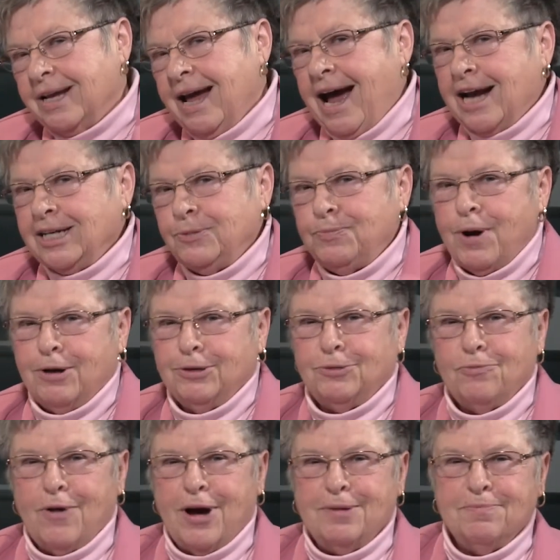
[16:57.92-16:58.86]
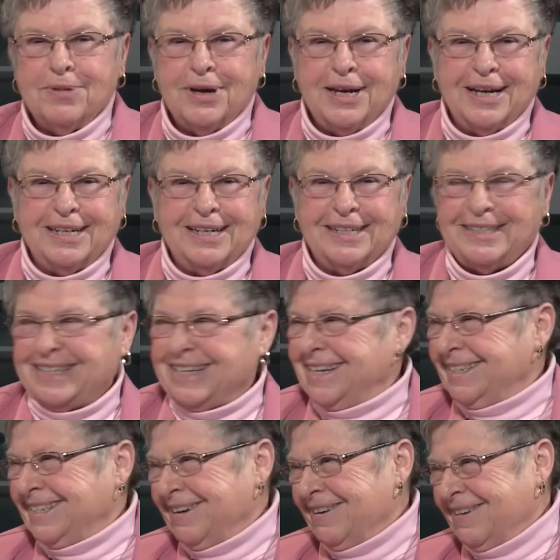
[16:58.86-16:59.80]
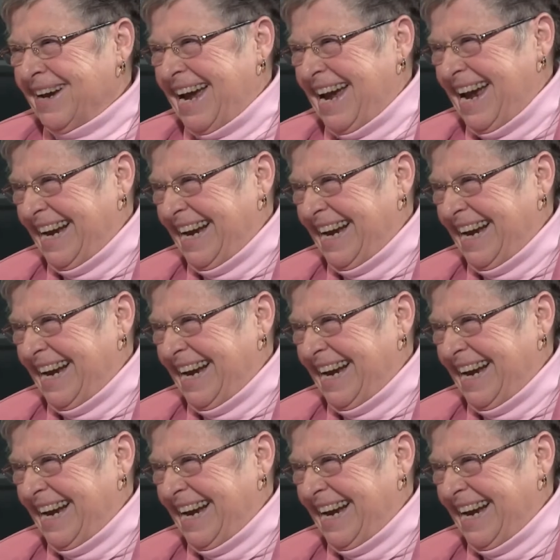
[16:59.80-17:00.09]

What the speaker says: suppose 1 million is okay.